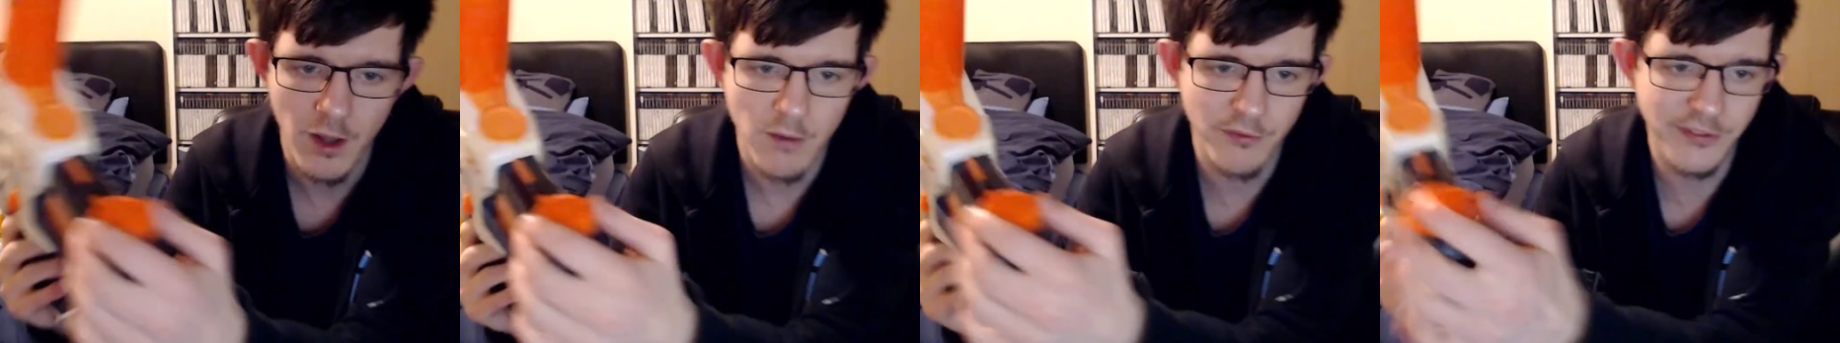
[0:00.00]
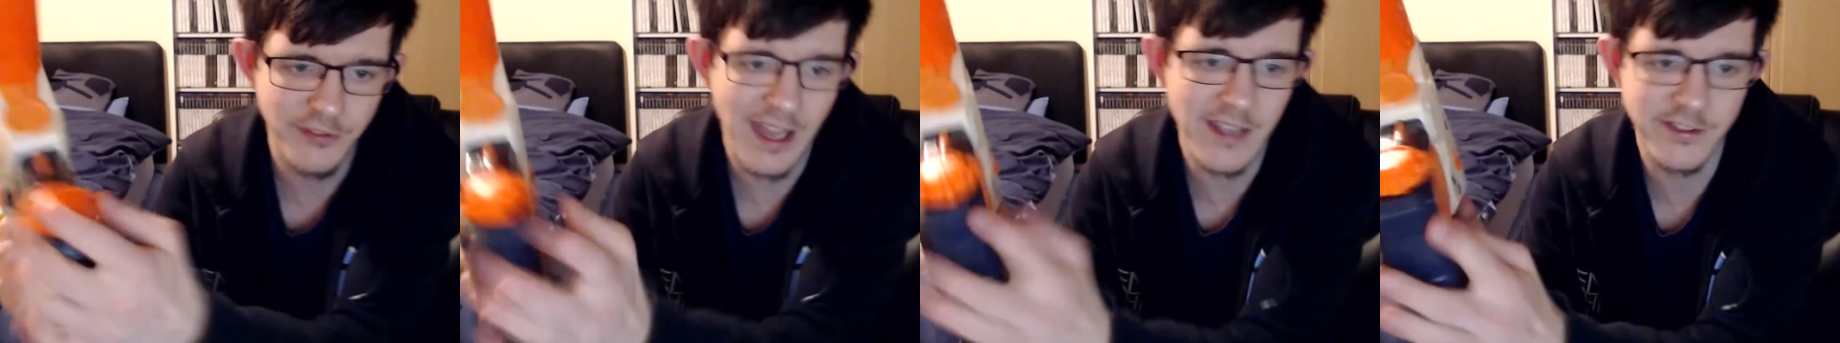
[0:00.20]

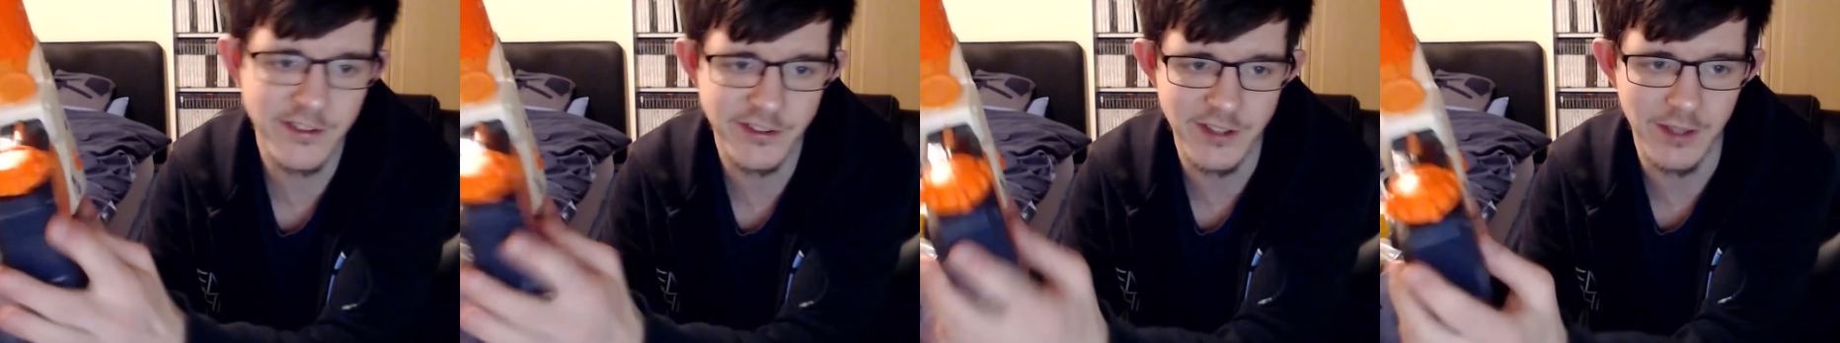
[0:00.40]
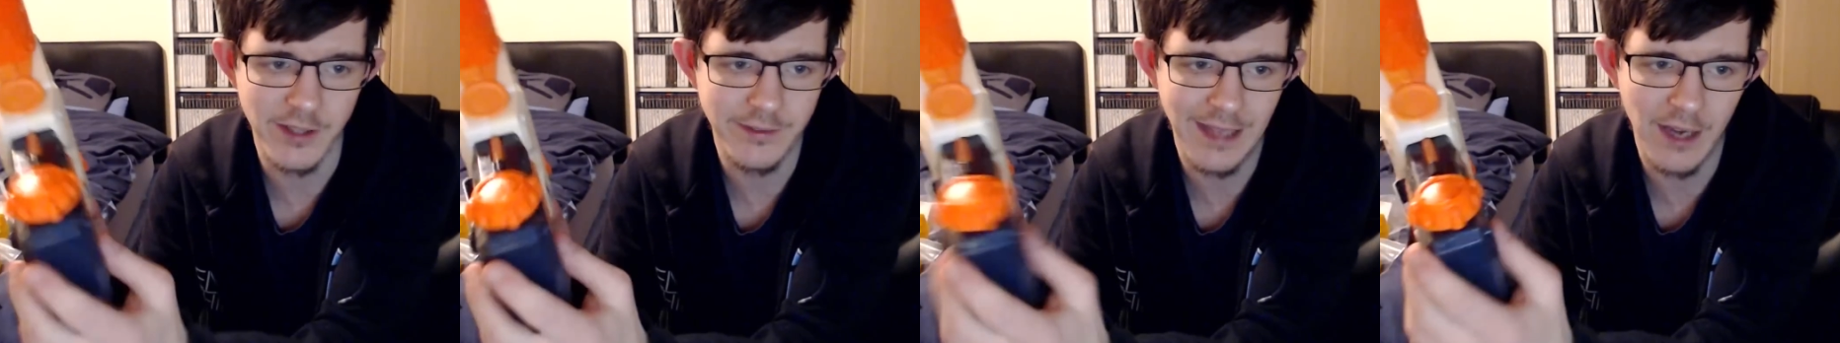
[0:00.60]
Test
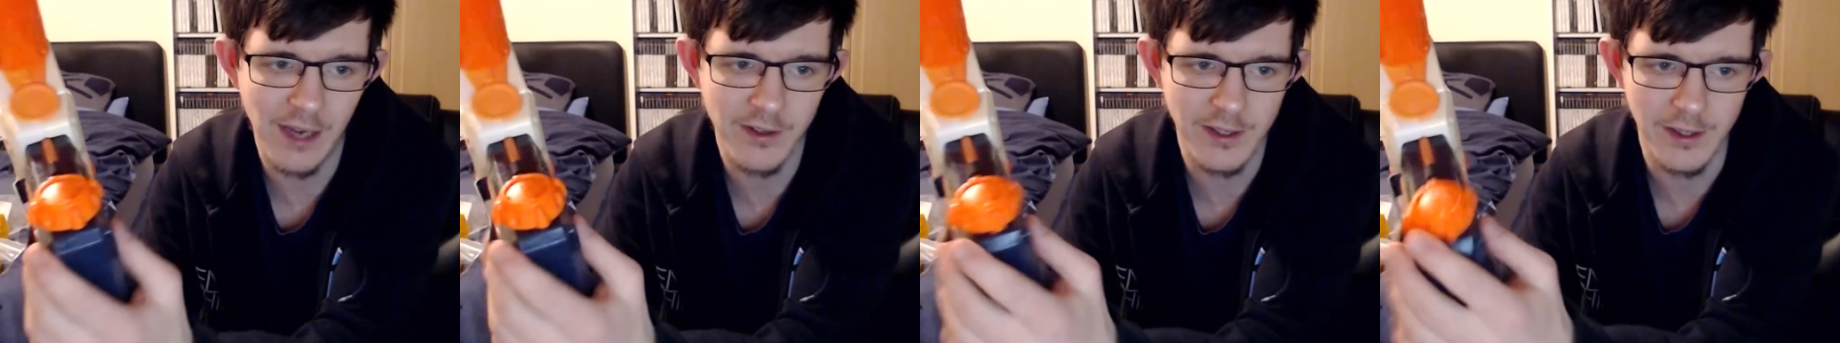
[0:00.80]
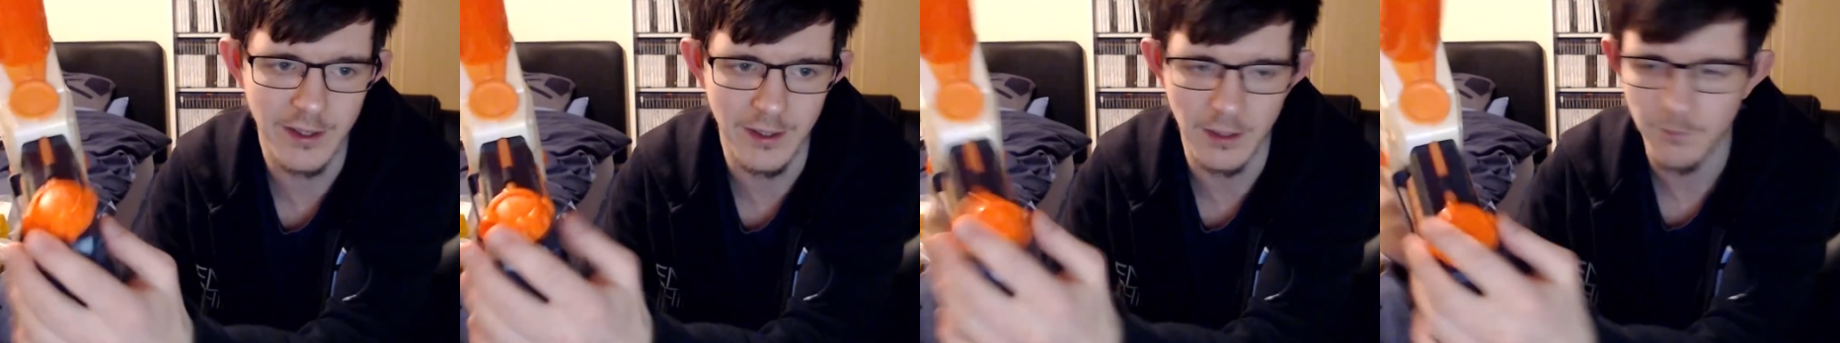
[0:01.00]
it down
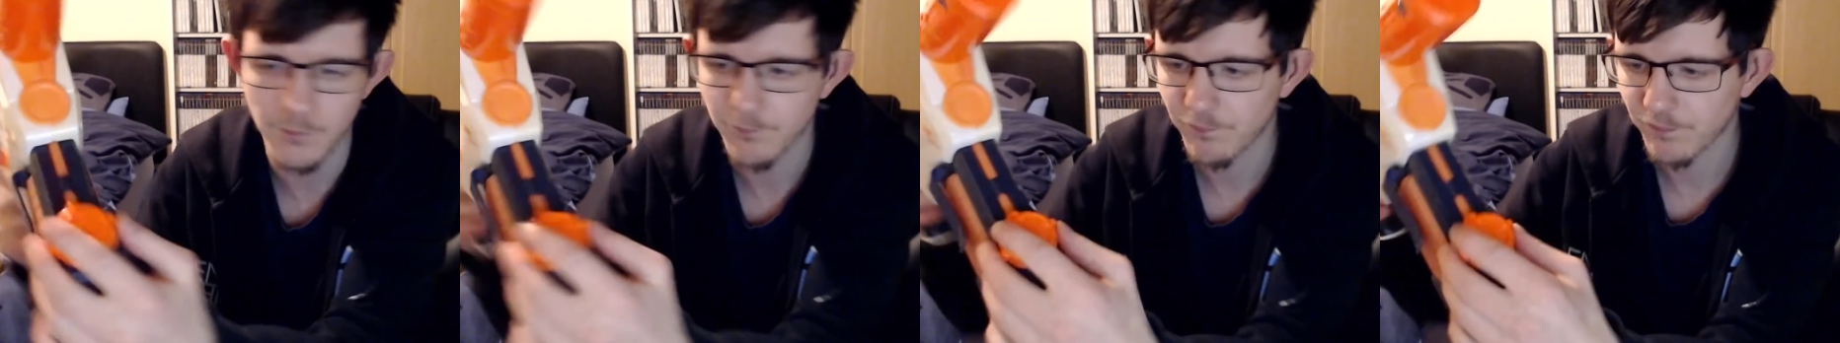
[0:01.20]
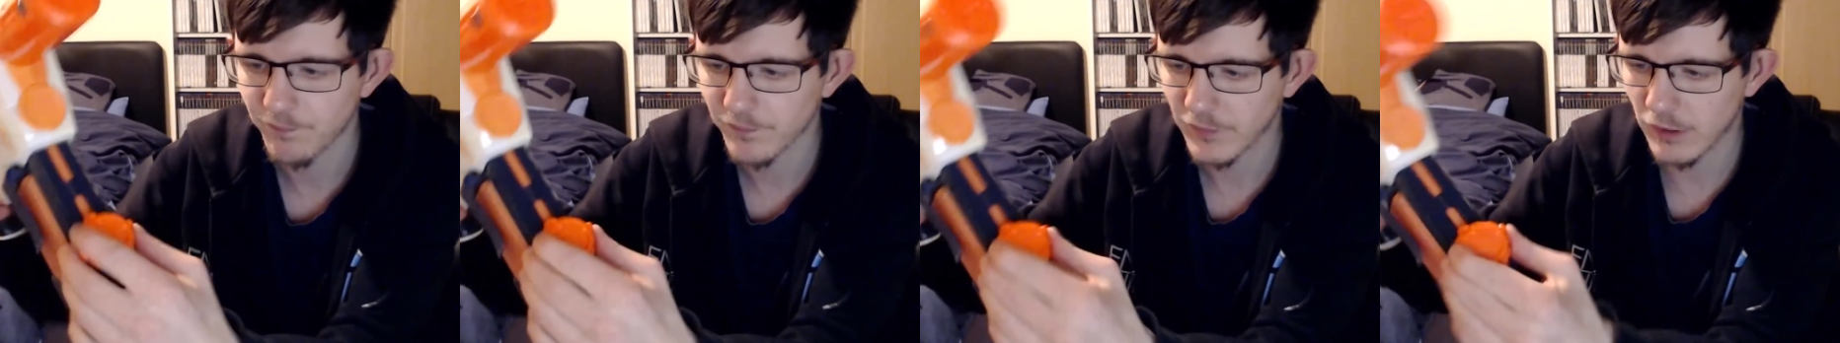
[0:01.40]
here.
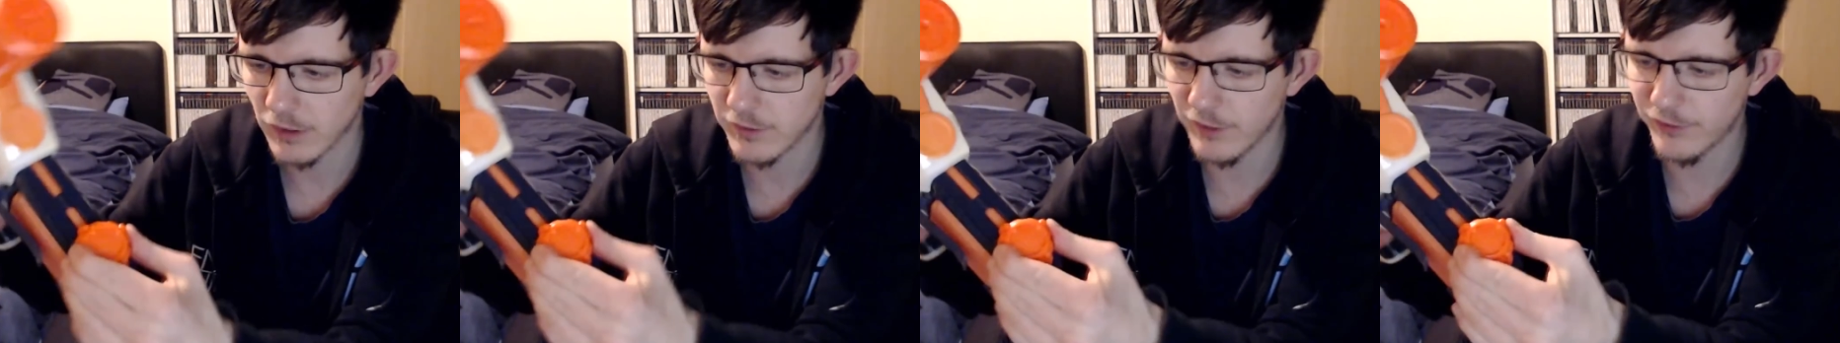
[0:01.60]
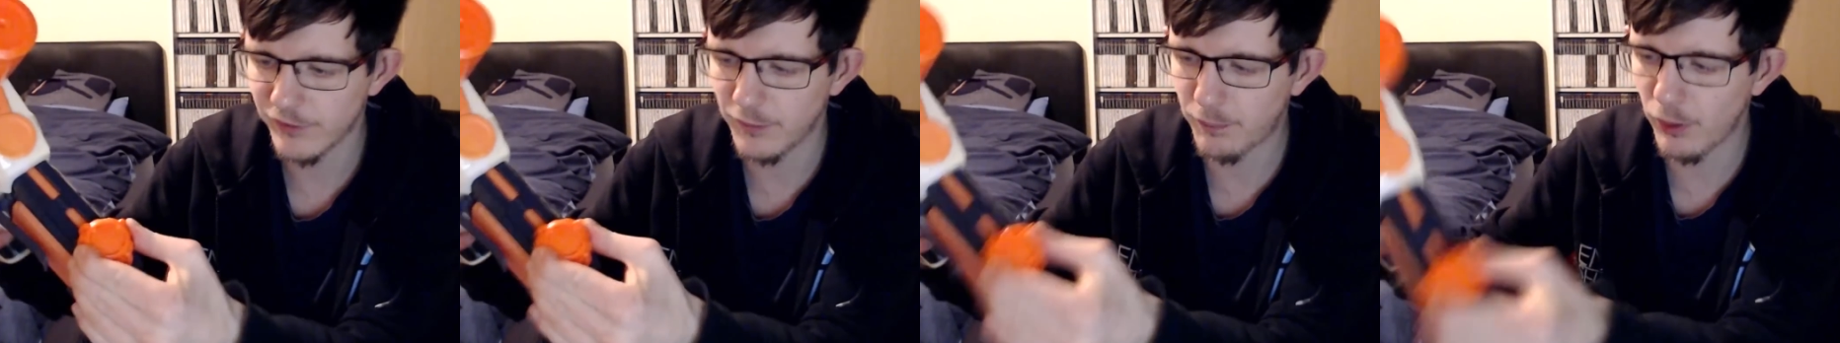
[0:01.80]
Because
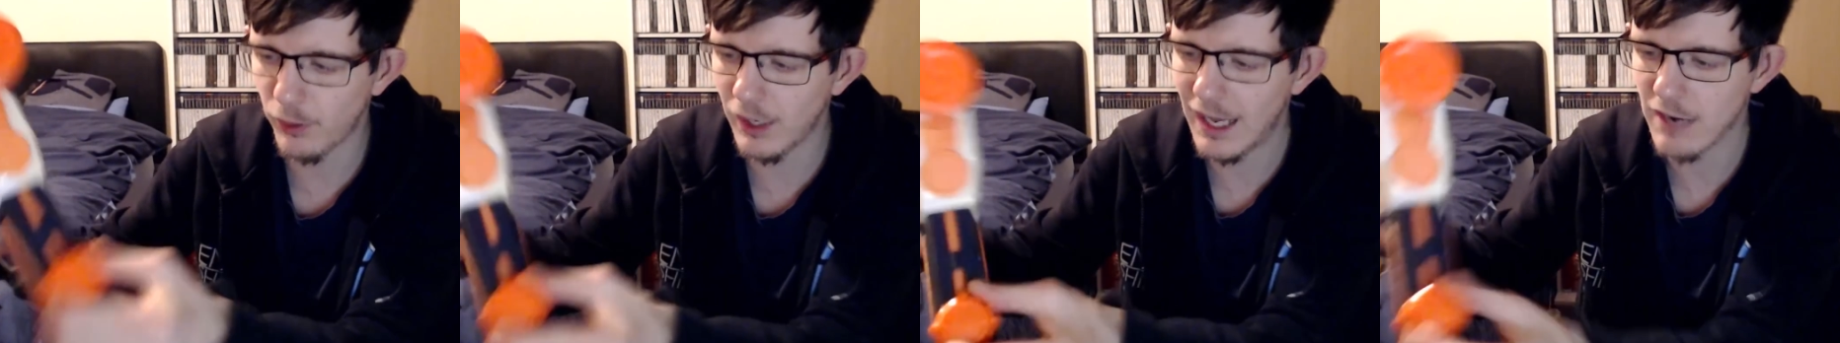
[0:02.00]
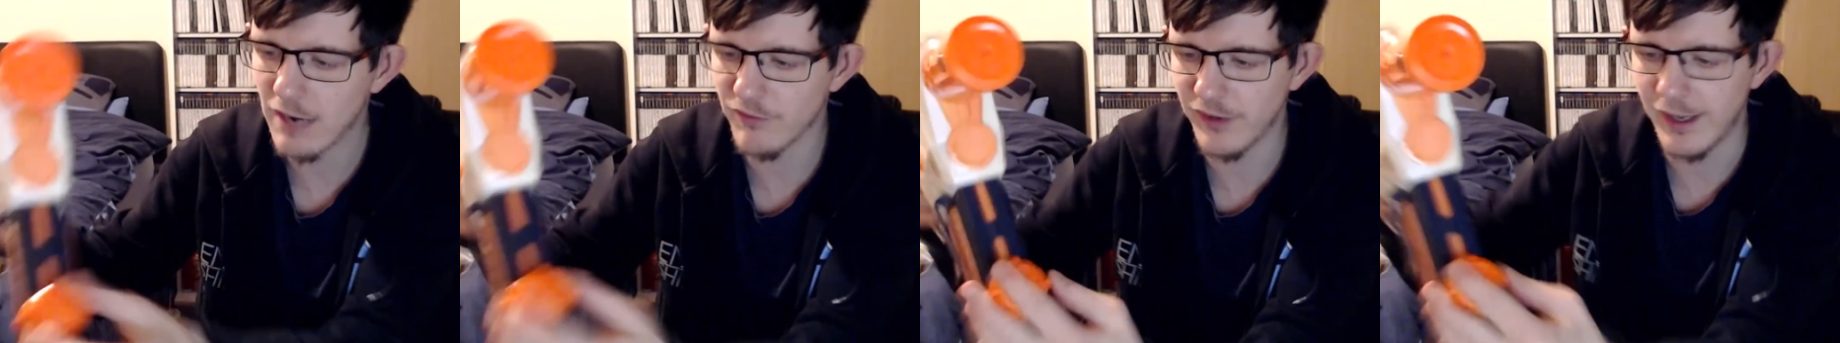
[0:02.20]
if you pull
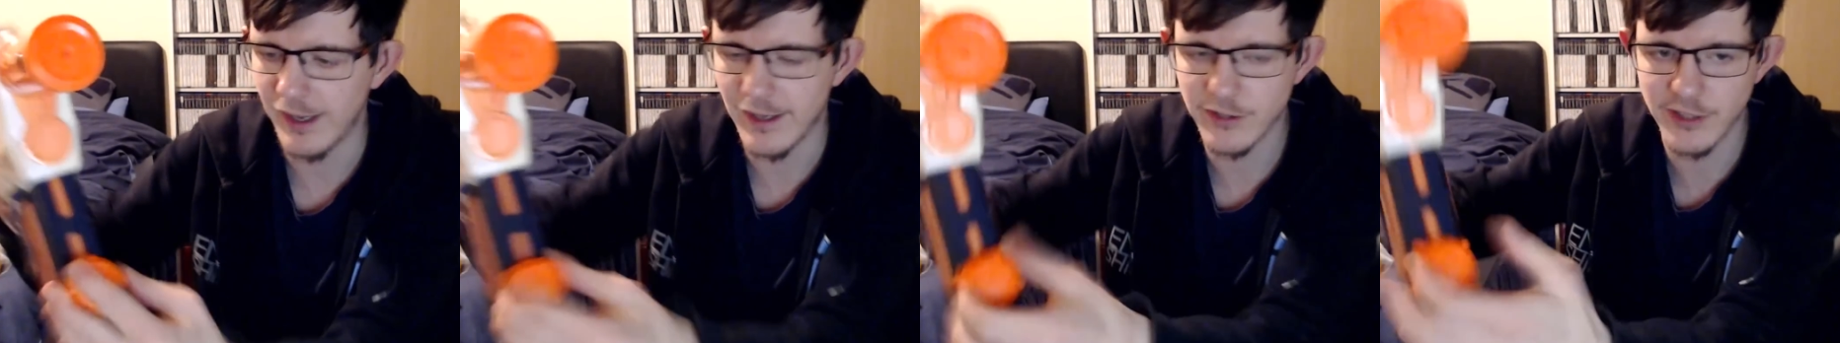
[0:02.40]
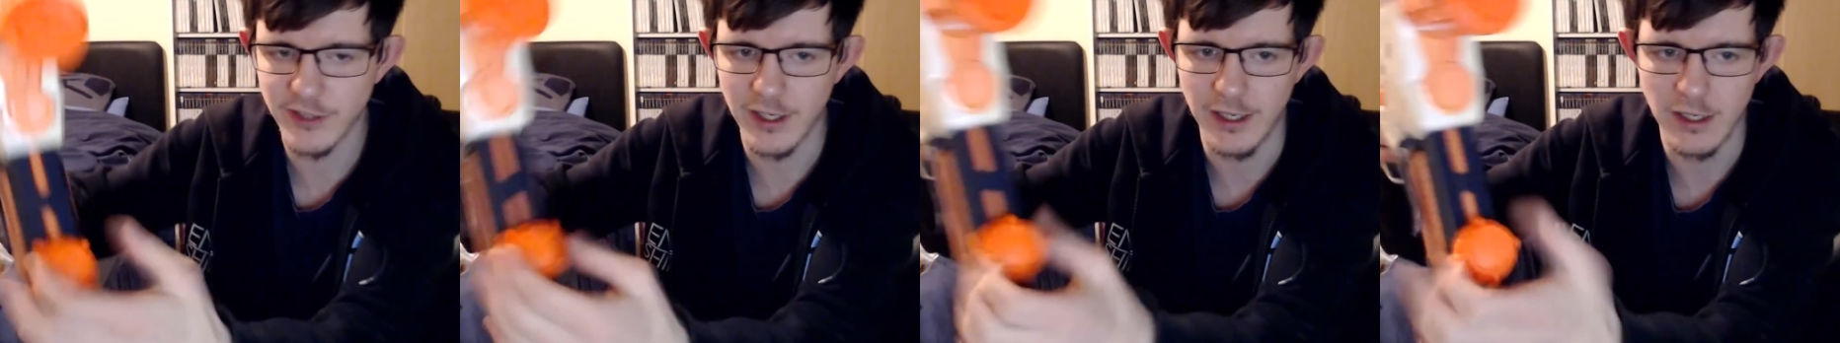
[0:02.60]
out
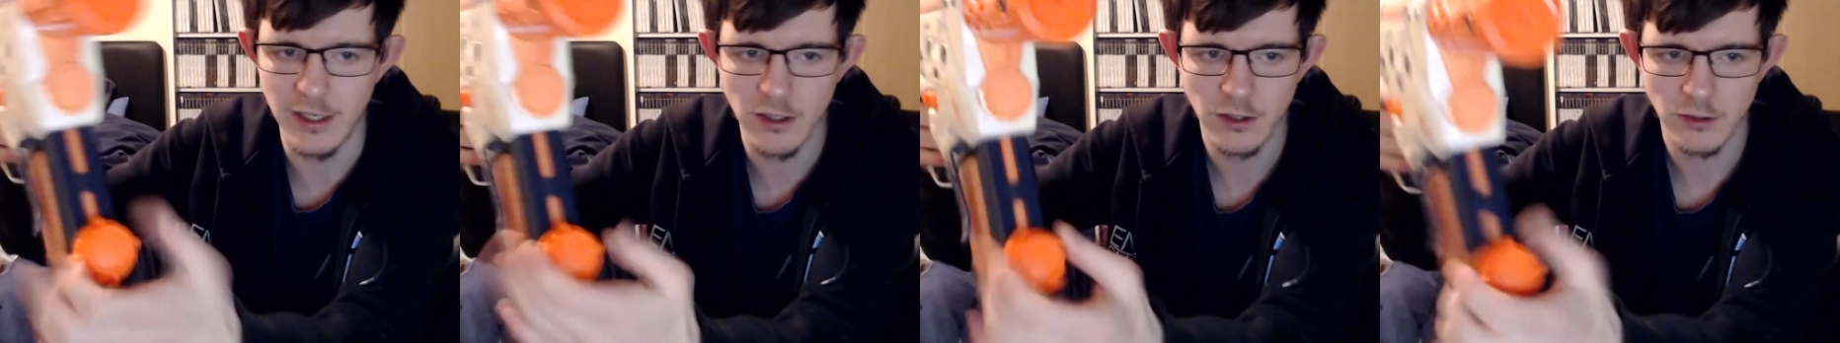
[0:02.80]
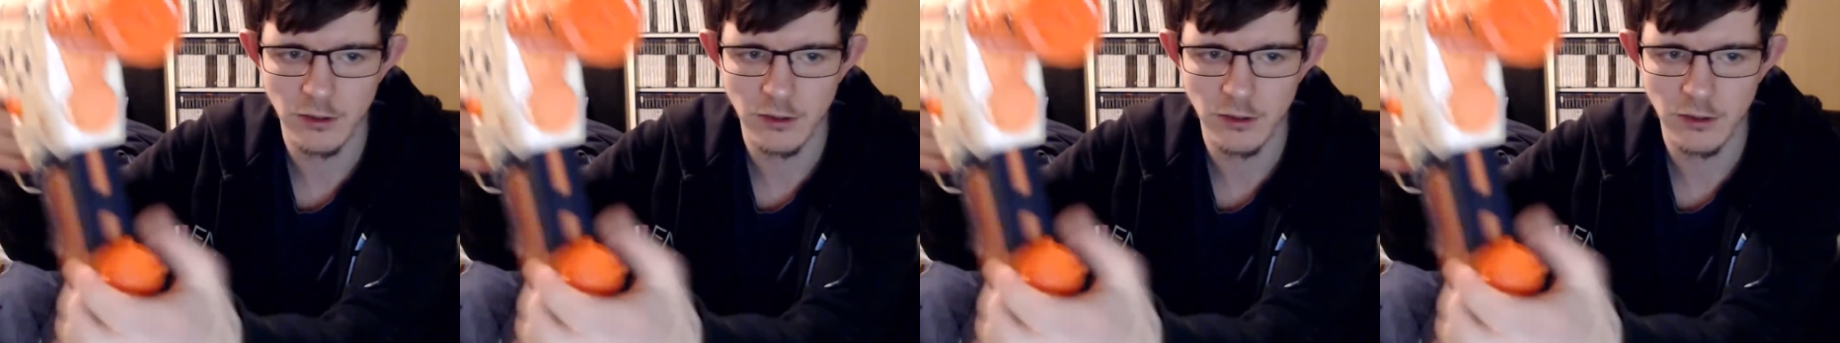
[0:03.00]
this here,